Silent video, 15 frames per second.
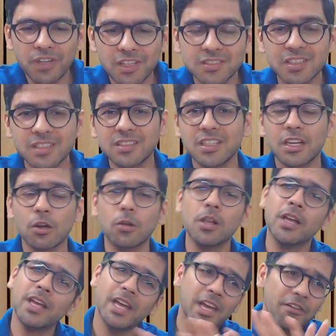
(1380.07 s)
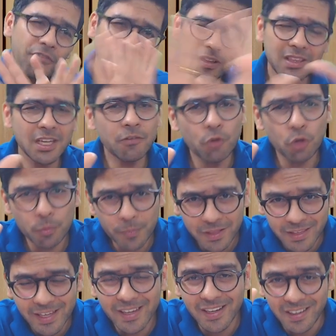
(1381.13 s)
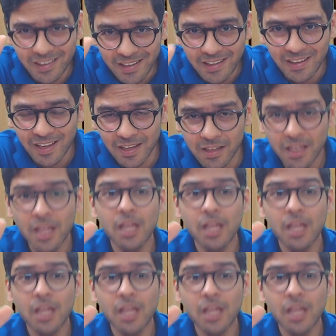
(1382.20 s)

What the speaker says: 60 and all, everything would be there in detail.